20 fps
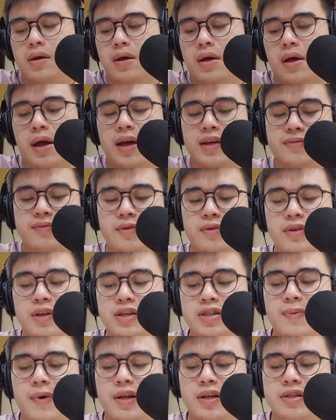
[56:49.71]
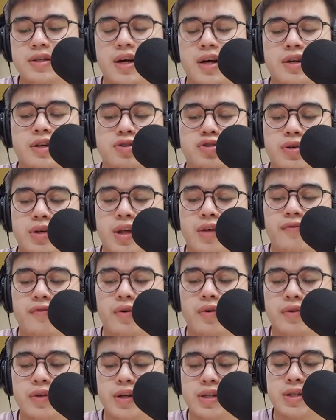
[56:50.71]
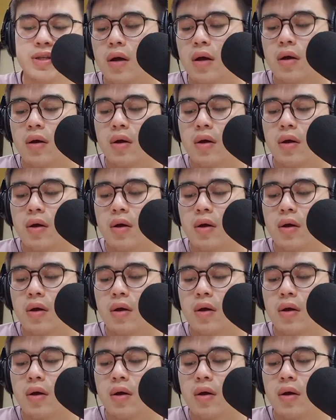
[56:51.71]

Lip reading: As for the next part, it's kind of tricky for this.